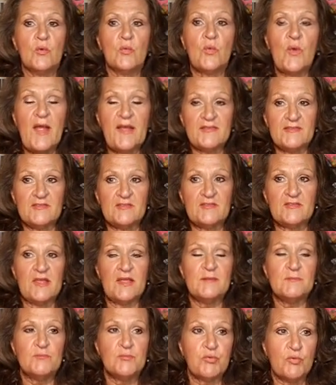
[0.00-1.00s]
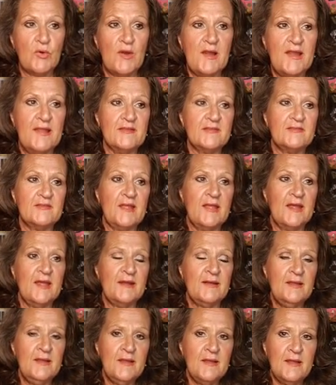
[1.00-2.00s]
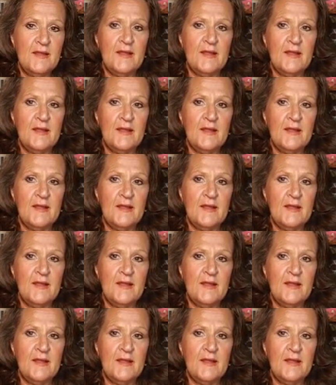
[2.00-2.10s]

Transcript: rests and breaks and